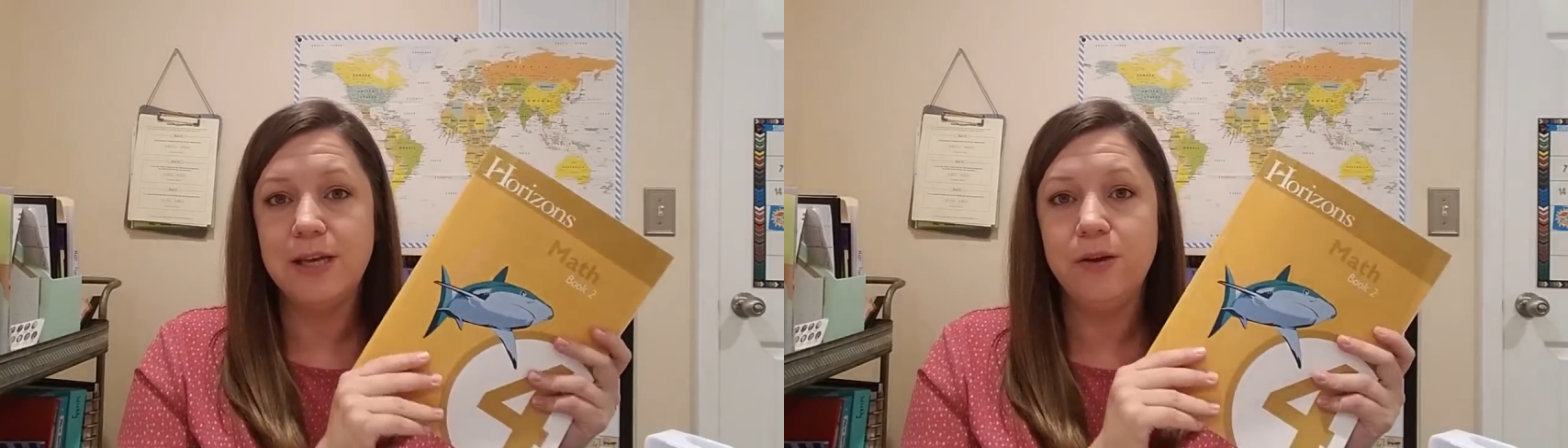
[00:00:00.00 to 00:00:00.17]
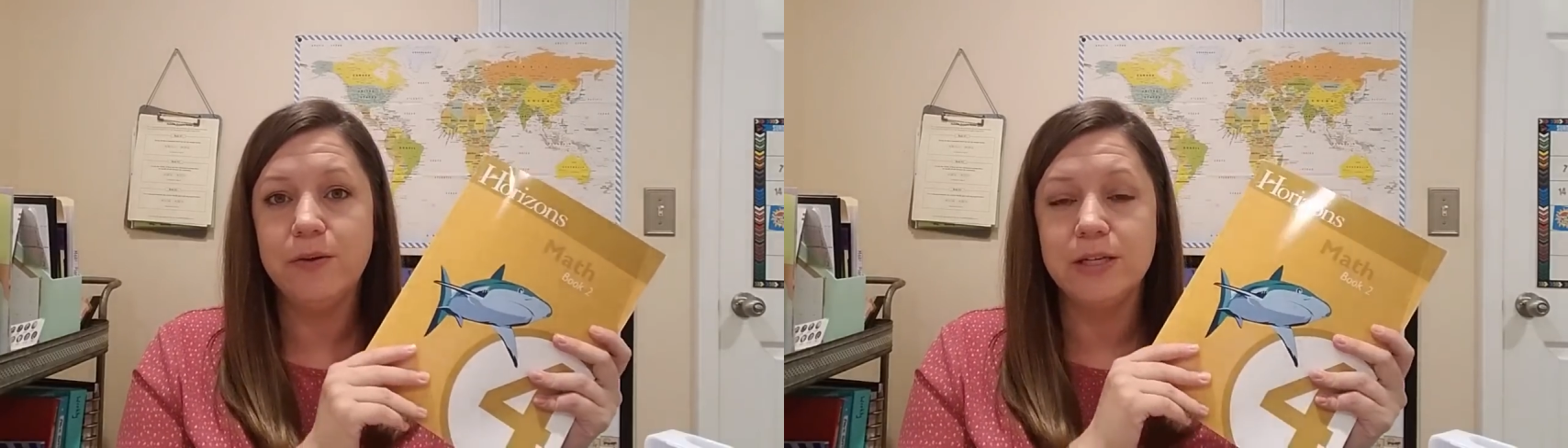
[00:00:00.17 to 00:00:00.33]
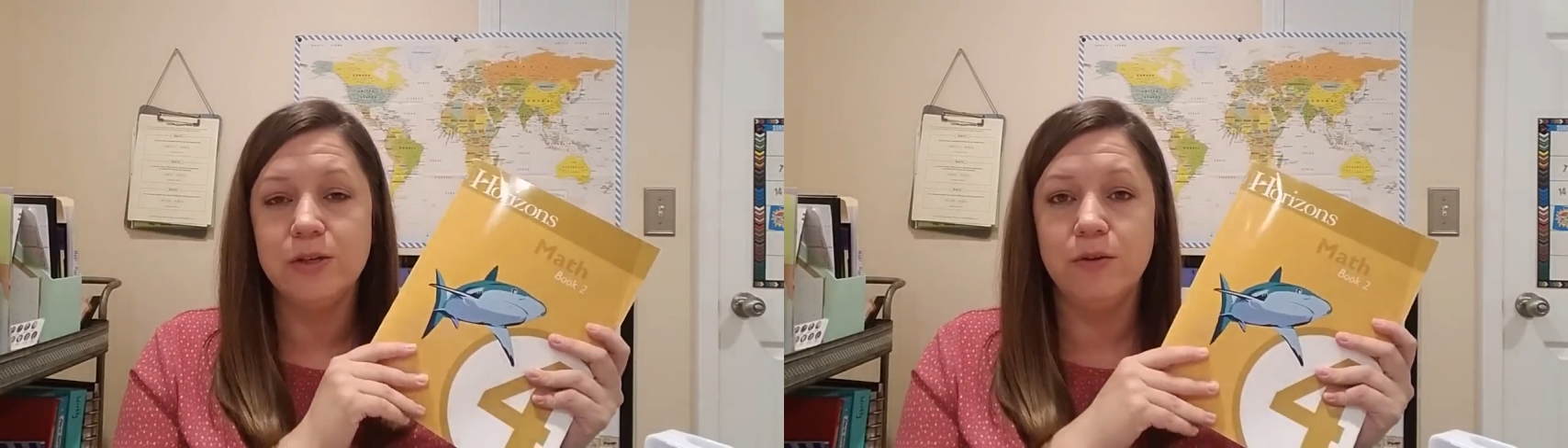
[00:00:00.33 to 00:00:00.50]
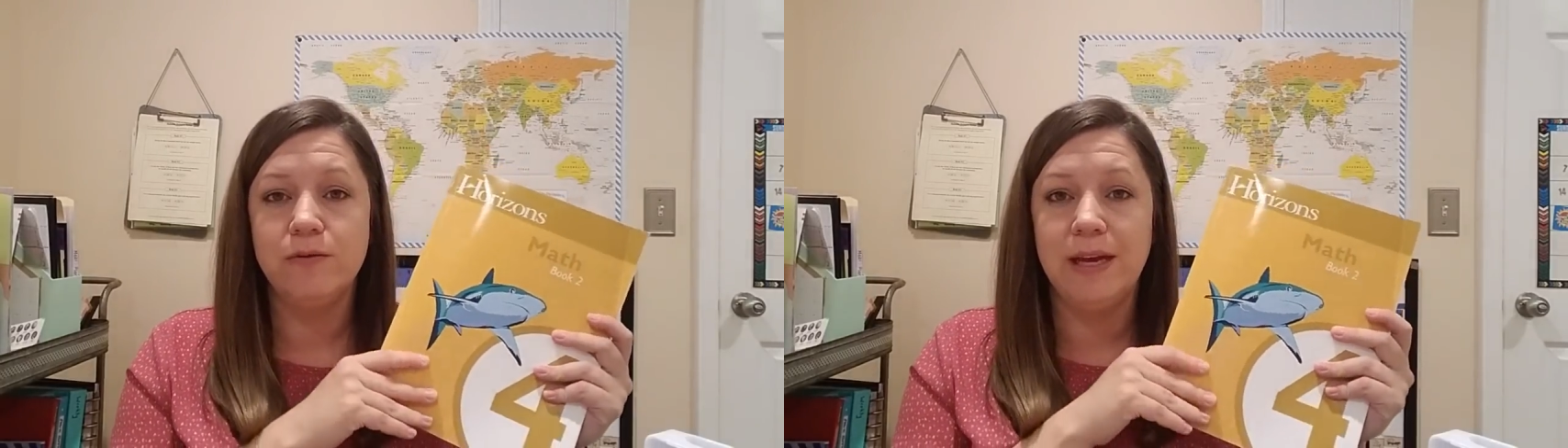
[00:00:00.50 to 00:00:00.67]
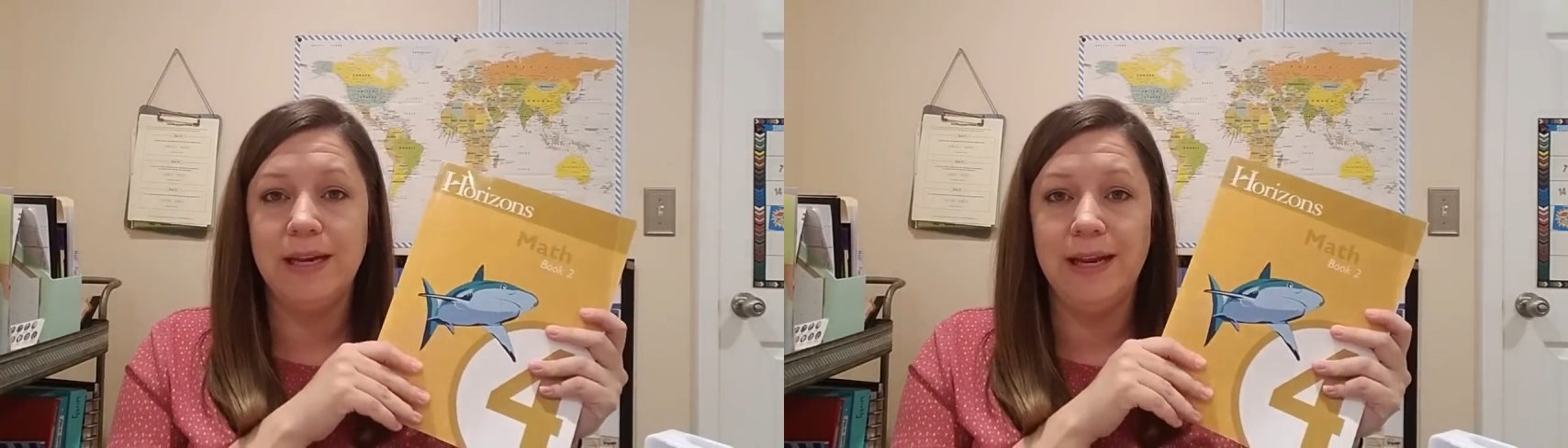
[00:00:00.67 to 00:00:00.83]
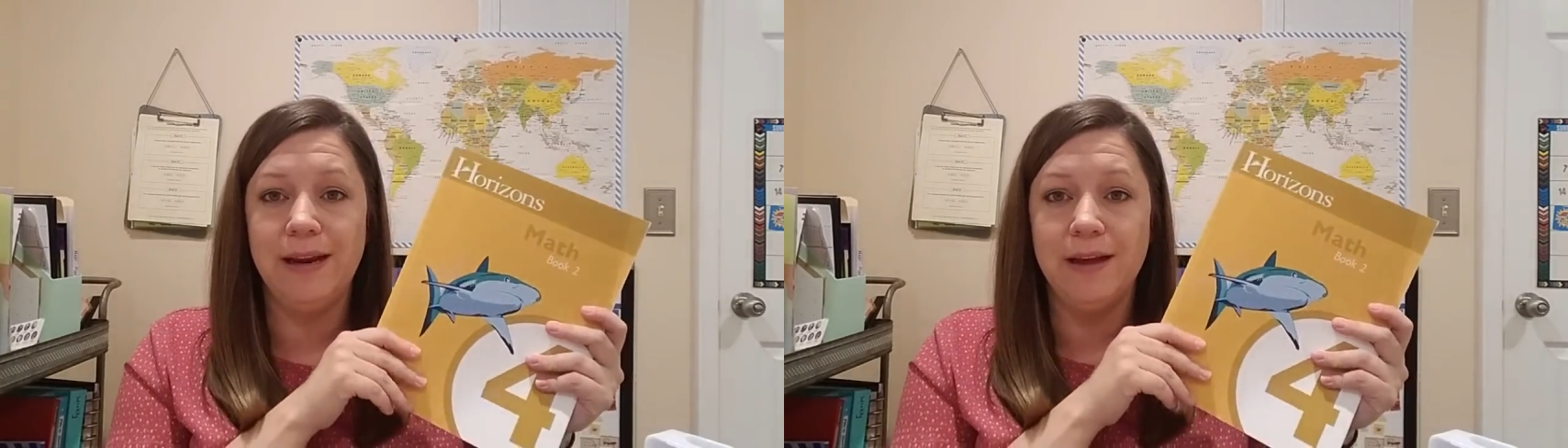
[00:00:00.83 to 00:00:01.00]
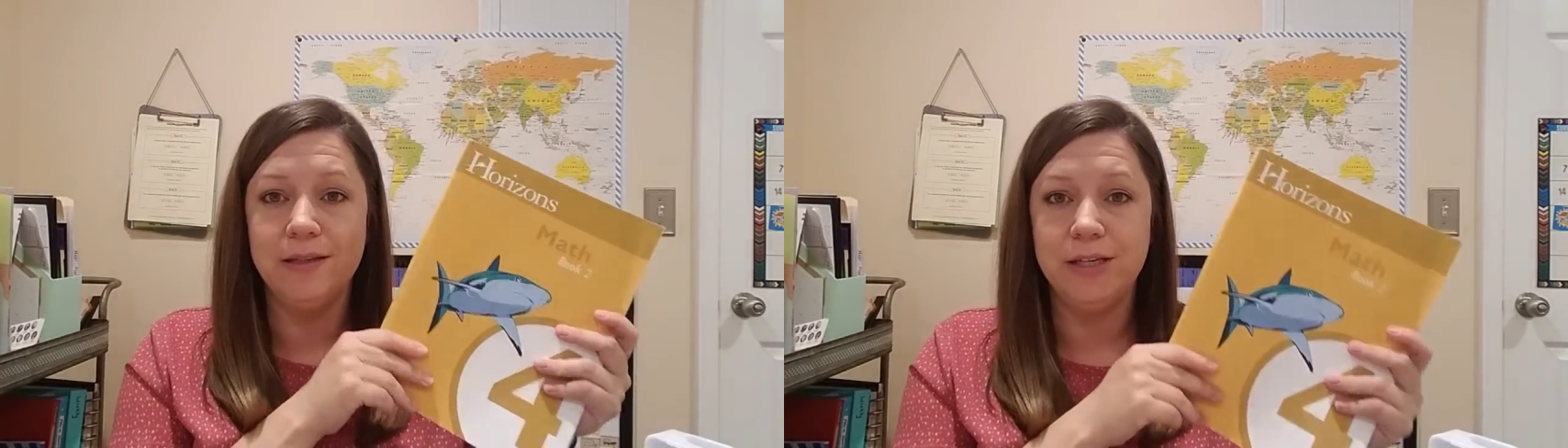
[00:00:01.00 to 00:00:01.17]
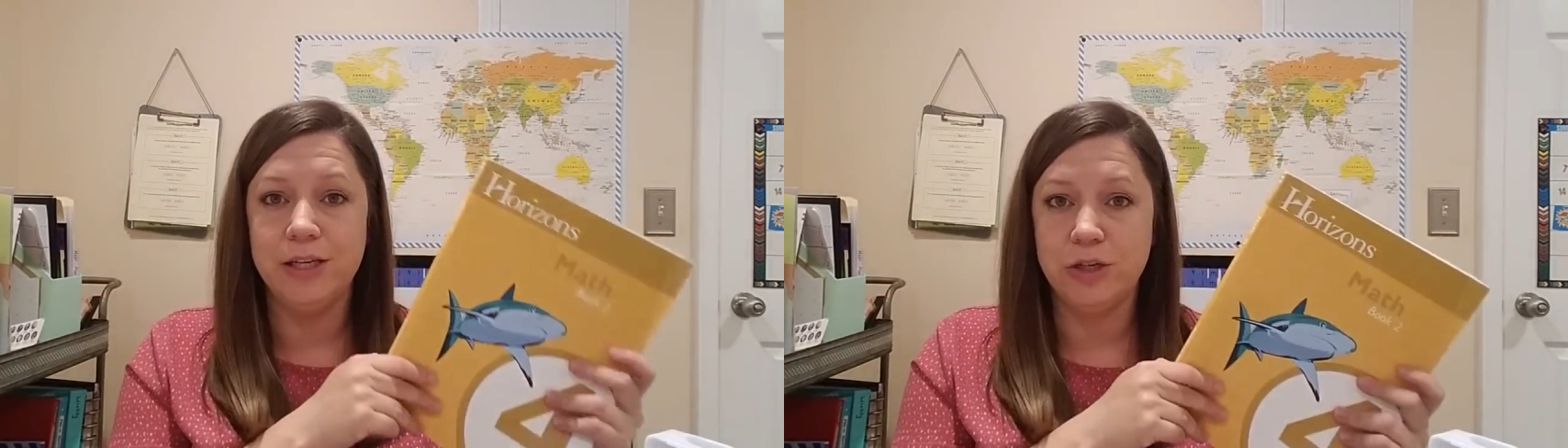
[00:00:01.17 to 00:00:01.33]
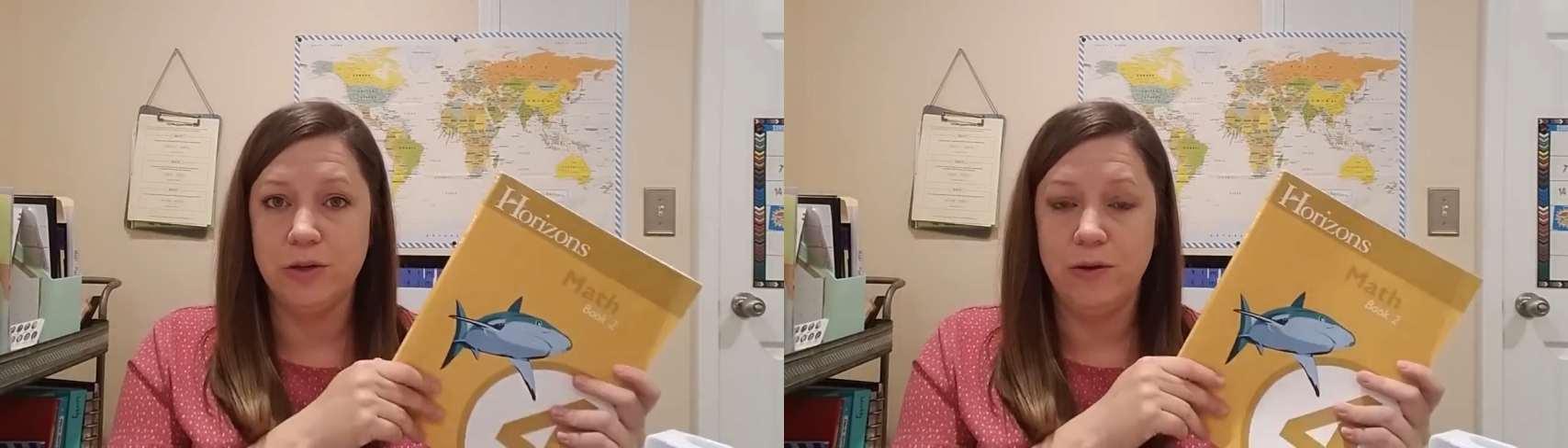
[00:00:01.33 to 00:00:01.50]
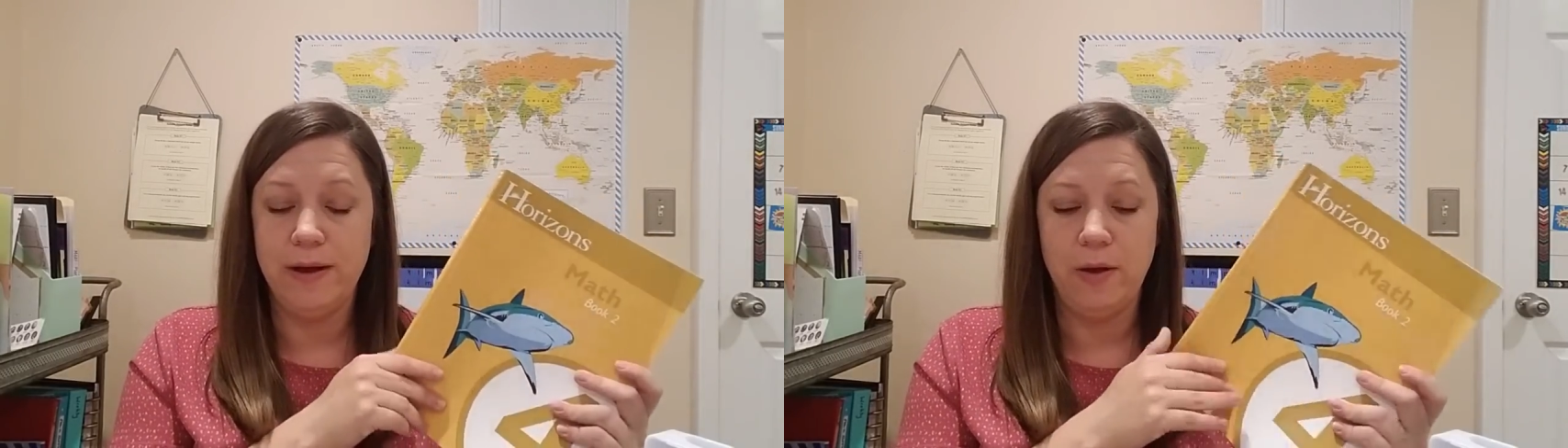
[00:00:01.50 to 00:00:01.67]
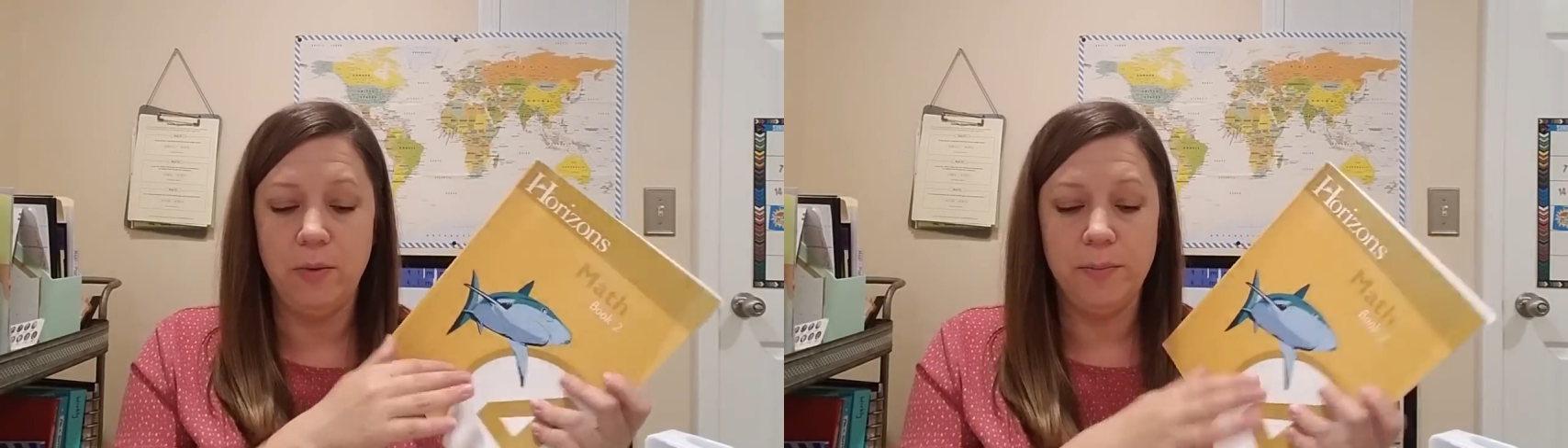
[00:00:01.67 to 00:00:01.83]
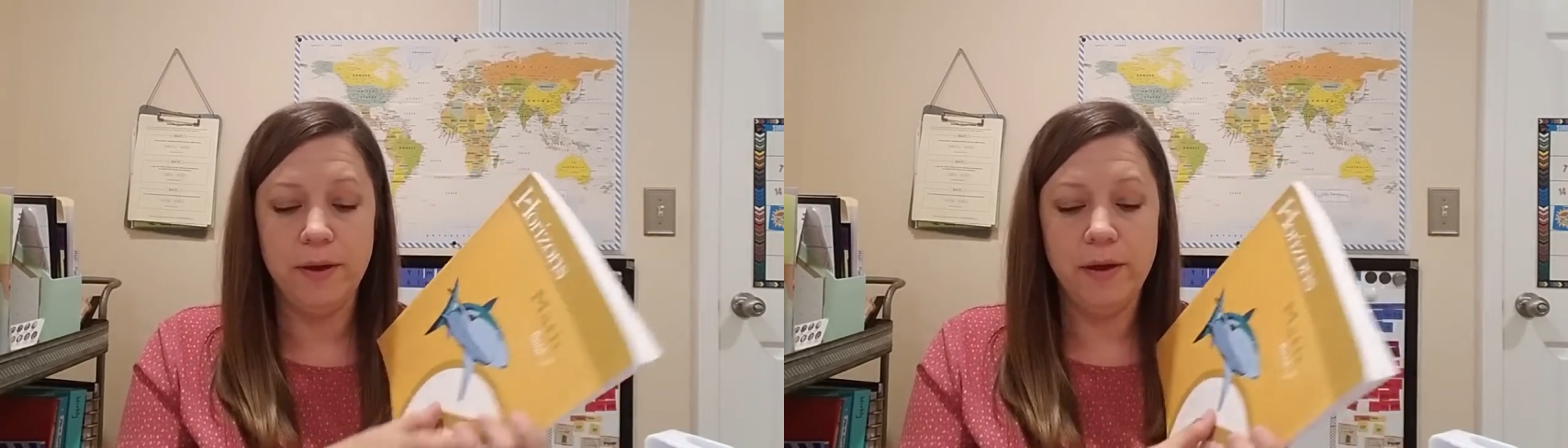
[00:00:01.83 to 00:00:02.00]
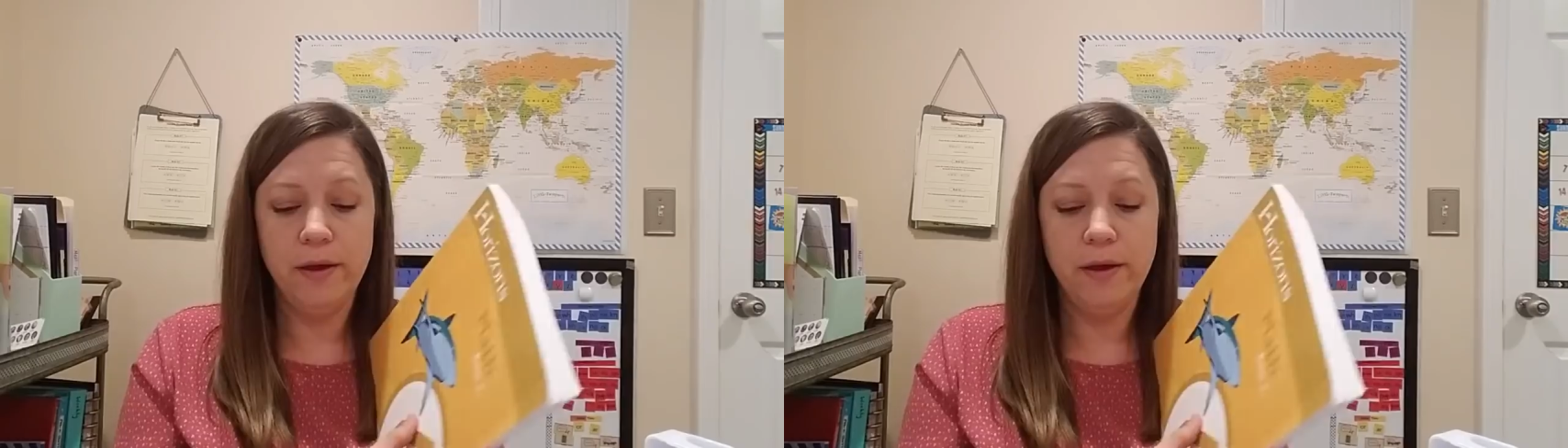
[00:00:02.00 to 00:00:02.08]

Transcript: you can do if they need additional help.